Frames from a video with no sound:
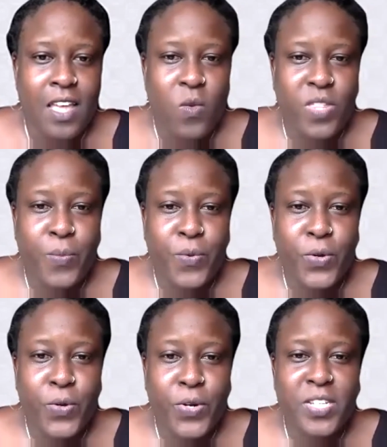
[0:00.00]
the
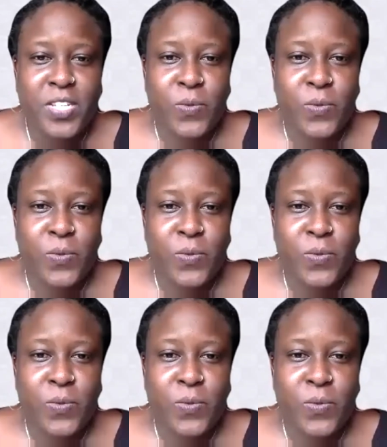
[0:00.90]
brokers are, oh, I
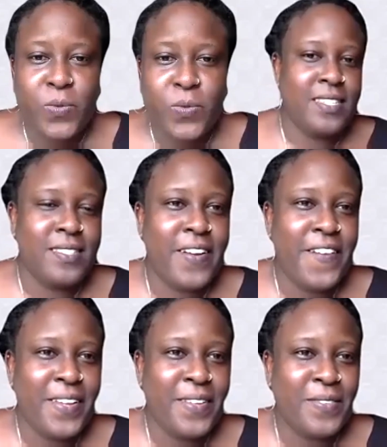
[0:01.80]
see, Lizzie,
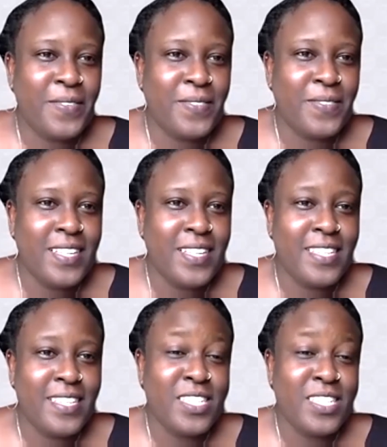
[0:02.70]
sorry. There's
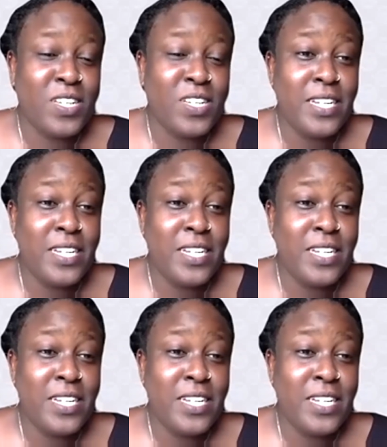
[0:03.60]
a question in the